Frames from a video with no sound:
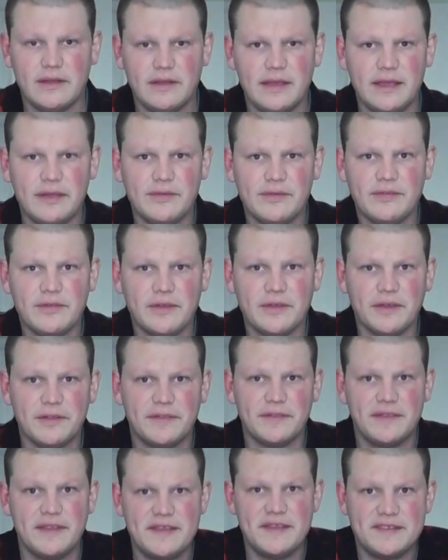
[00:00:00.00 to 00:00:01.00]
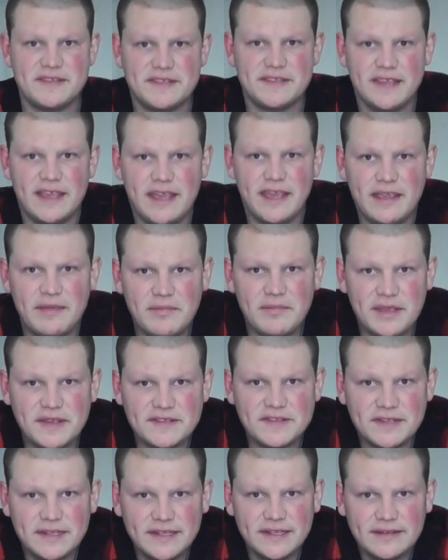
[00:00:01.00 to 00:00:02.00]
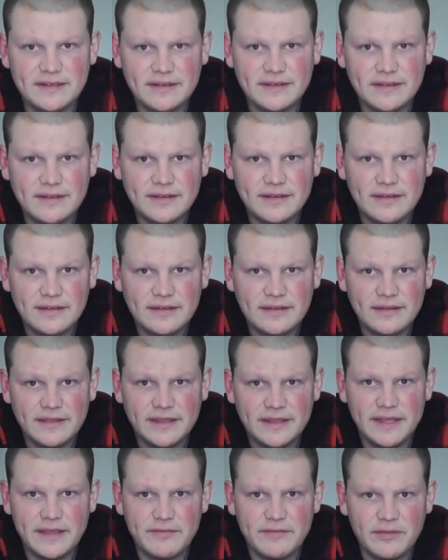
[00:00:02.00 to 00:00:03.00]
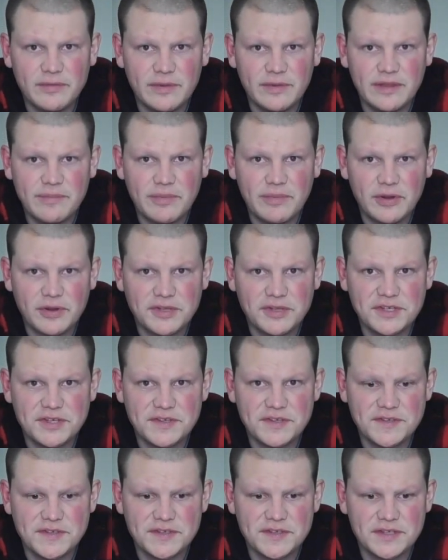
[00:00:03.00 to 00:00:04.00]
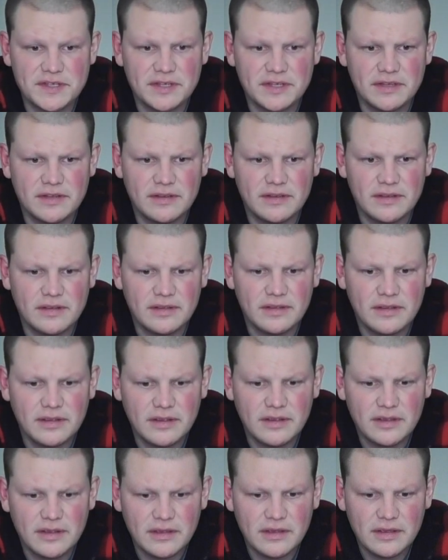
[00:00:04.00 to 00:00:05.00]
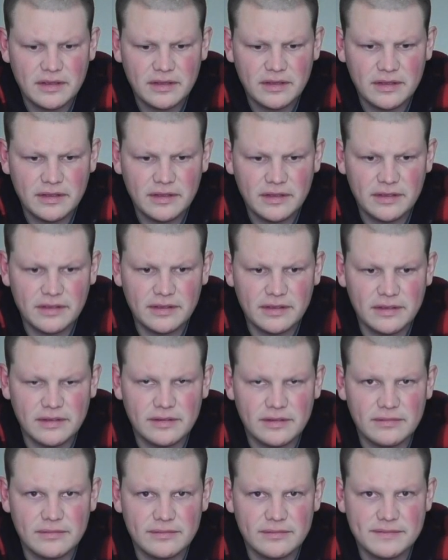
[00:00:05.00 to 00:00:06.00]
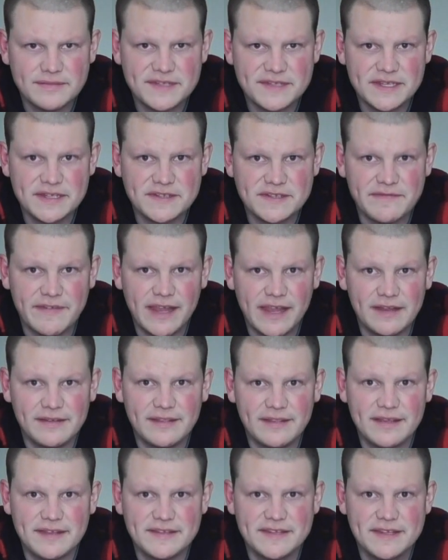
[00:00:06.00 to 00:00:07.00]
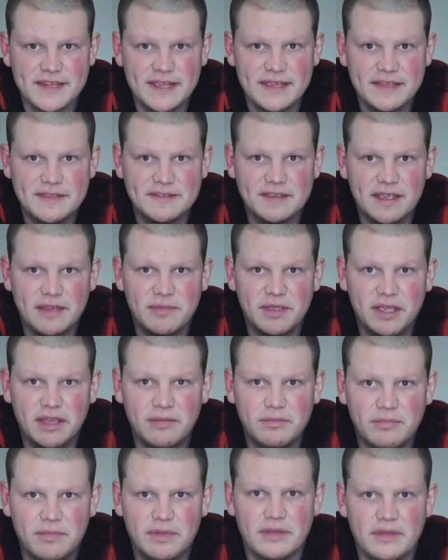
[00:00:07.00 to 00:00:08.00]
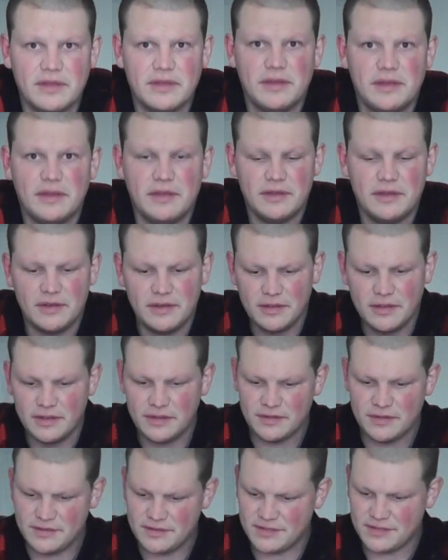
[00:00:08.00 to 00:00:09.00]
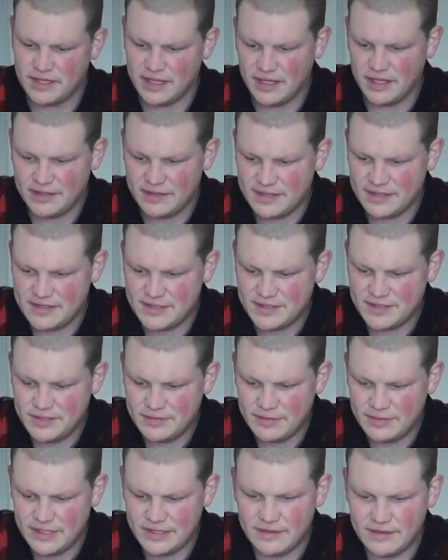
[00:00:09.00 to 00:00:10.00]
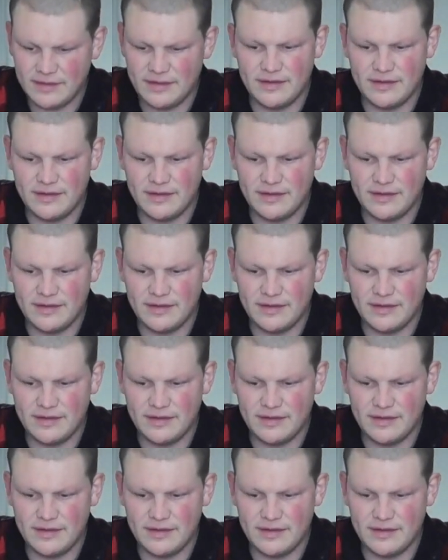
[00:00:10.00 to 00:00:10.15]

I also got this cane as a little gift with purchase uh, since Valentine's Day is coming up. So I got these two little